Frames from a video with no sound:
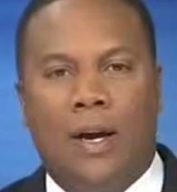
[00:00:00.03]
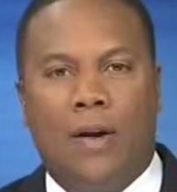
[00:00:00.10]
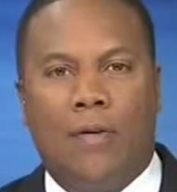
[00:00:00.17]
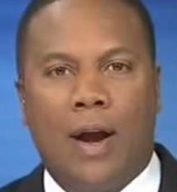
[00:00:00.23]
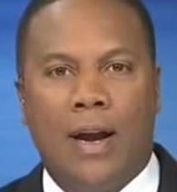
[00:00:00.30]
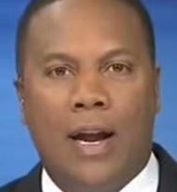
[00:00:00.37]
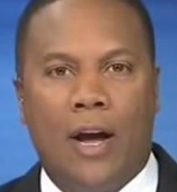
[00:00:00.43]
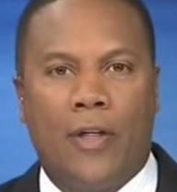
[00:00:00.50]

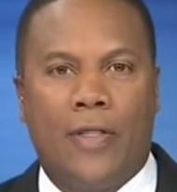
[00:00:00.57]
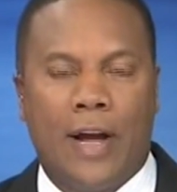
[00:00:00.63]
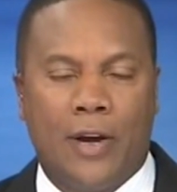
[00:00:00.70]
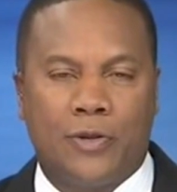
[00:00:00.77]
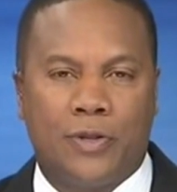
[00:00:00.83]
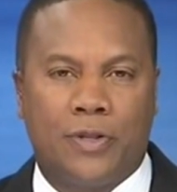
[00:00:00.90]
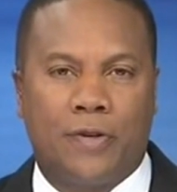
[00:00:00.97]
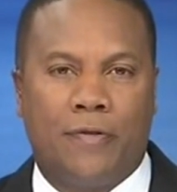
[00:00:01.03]
Right now,
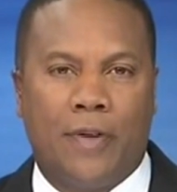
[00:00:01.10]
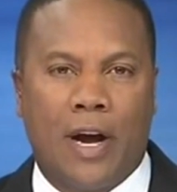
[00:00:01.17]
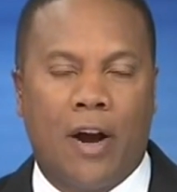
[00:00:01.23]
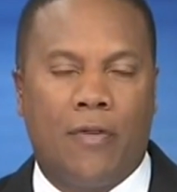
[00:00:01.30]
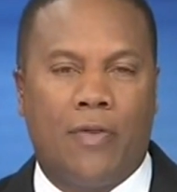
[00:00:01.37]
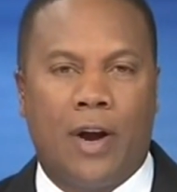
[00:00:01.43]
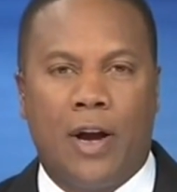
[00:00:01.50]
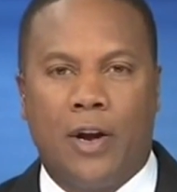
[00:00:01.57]
thousands of
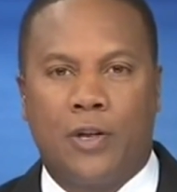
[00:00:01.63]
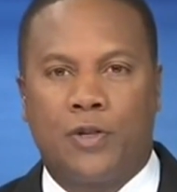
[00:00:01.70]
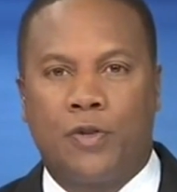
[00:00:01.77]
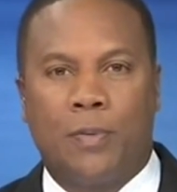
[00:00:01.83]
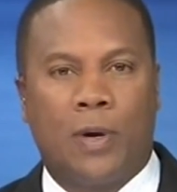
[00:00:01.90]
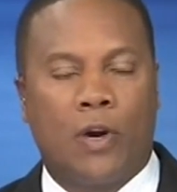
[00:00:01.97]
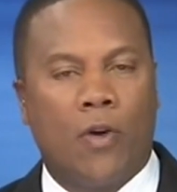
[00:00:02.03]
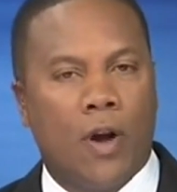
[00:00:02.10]
firefighters
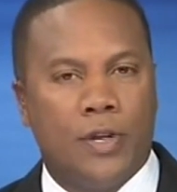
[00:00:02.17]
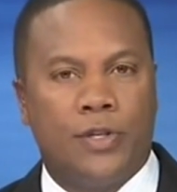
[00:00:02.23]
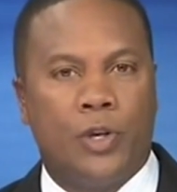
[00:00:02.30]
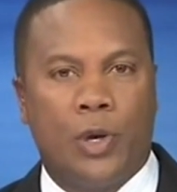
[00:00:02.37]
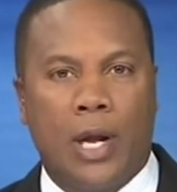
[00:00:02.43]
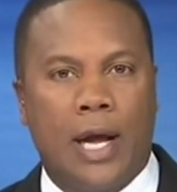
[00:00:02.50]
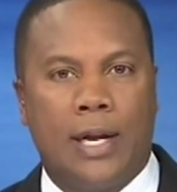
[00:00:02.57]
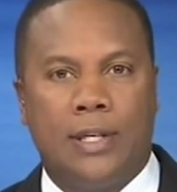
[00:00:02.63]
from across the
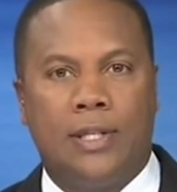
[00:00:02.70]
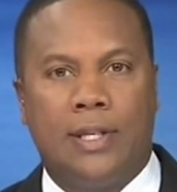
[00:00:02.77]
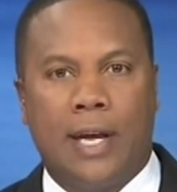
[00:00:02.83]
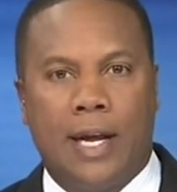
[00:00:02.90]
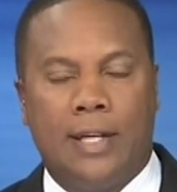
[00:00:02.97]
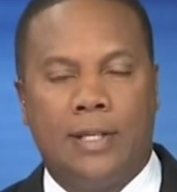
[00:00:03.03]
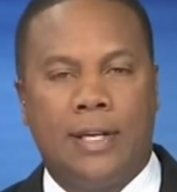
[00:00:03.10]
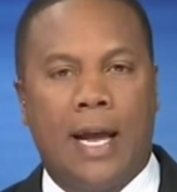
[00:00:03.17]
United
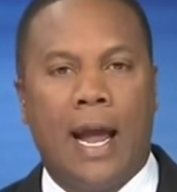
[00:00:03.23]
States